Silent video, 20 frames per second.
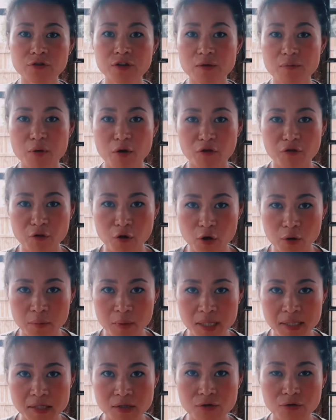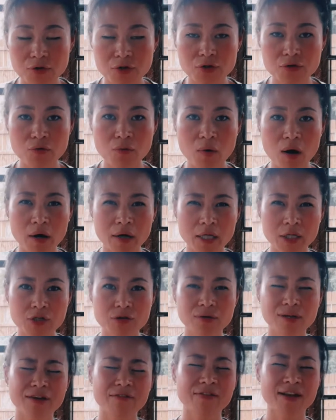the performance, you do want it to
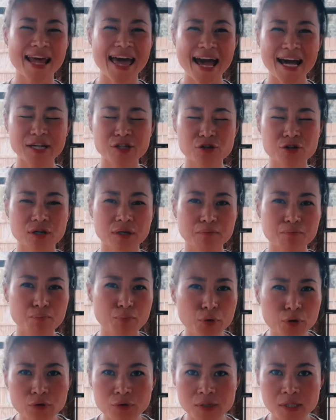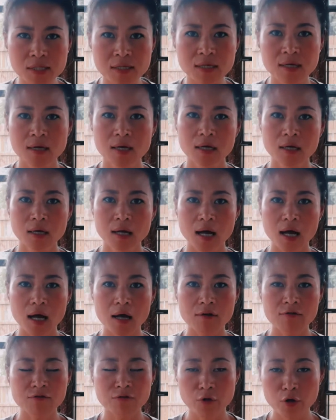give an extra boost
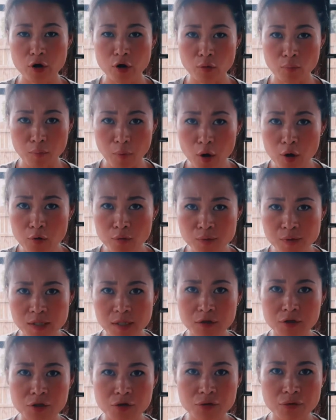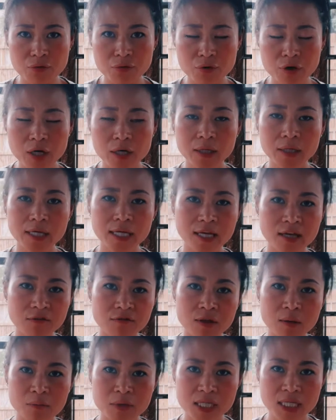for your bulbs and to really give
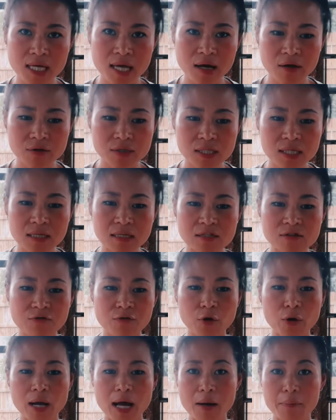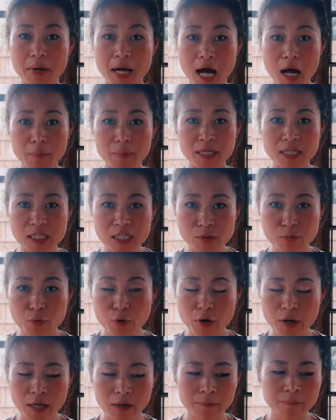them TLCs for the upcoming
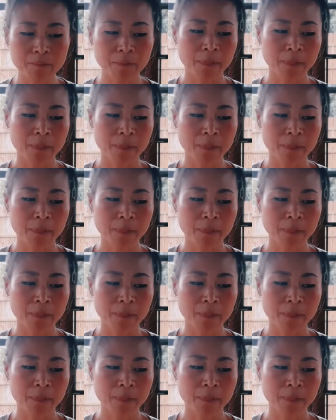spring.